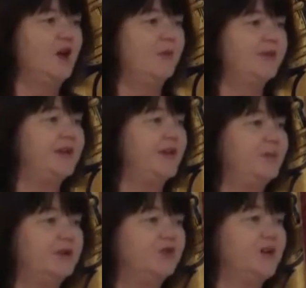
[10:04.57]
But they had
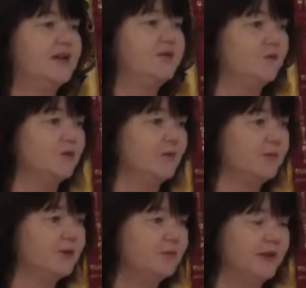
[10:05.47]
been transformed
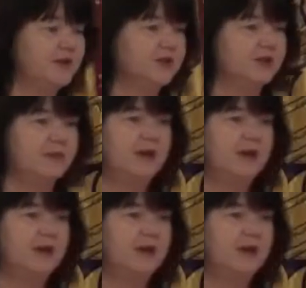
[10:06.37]
so much.